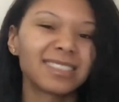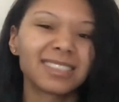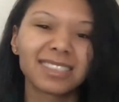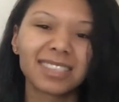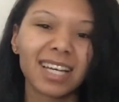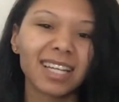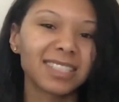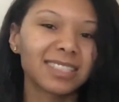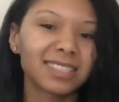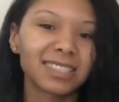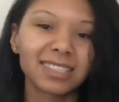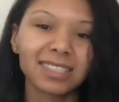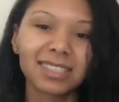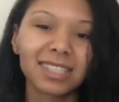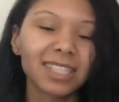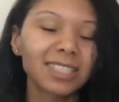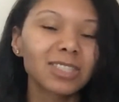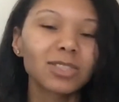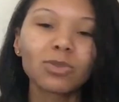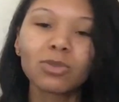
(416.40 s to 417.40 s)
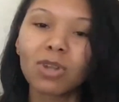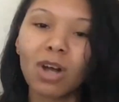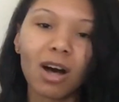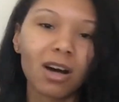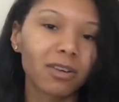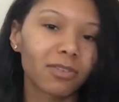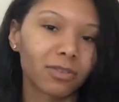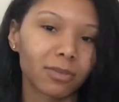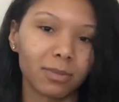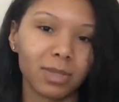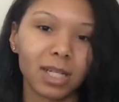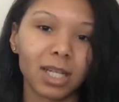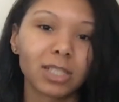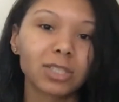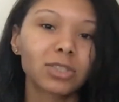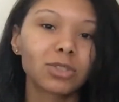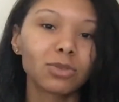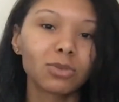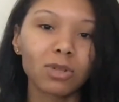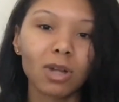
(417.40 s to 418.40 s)
that's too long for me.
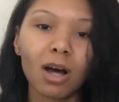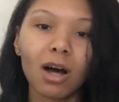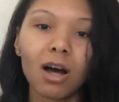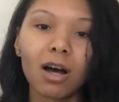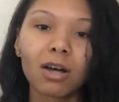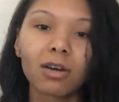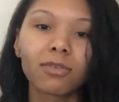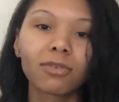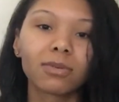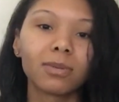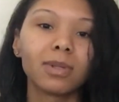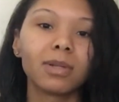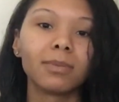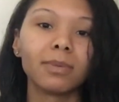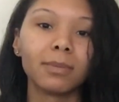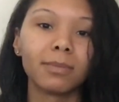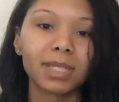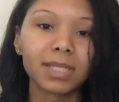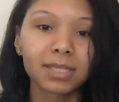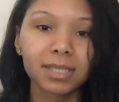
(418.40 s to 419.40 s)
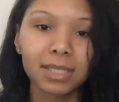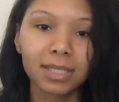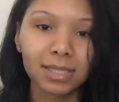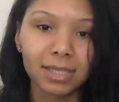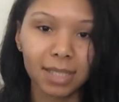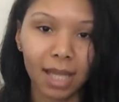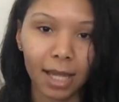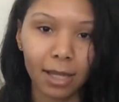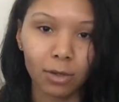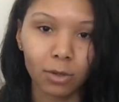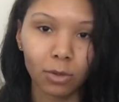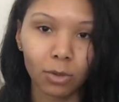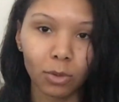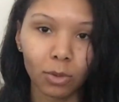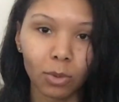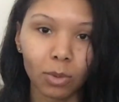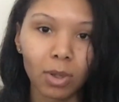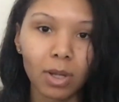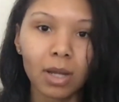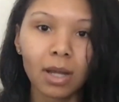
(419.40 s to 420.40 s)
That's too long for me to be missing a
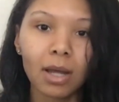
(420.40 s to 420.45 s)
cycle.